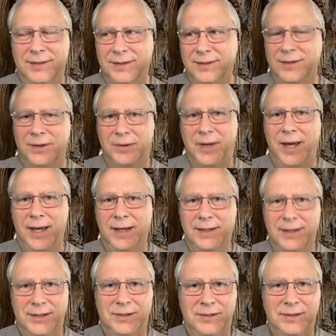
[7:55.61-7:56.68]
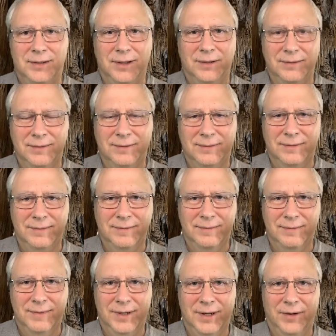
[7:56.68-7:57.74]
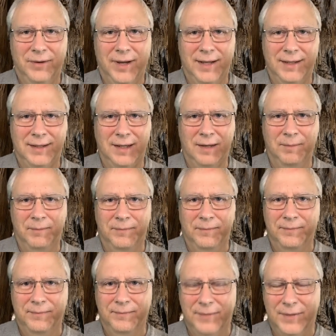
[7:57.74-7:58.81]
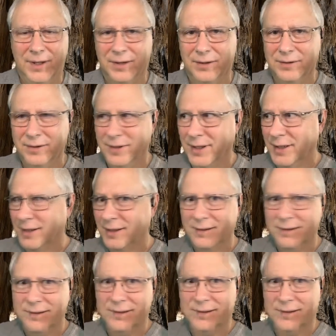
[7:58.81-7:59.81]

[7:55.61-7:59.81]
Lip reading: okay, at least you don't hate them, and you're not going to